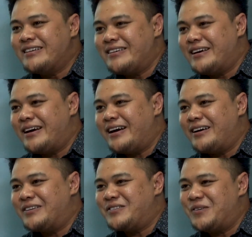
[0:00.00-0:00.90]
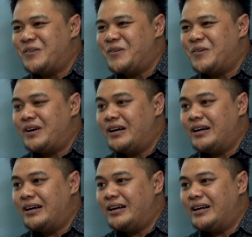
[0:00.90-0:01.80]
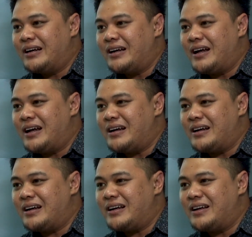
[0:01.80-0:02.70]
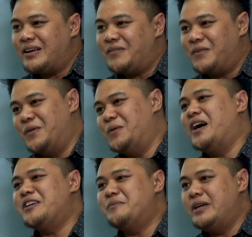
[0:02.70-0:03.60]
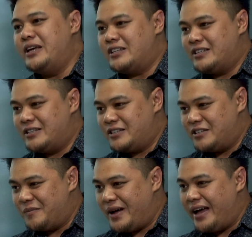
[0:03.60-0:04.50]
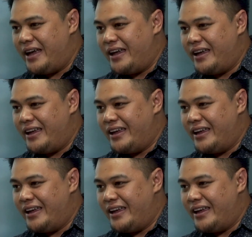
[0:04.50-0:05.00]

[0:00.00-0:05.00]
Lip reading: Yeah. So, if you were to ask me, is my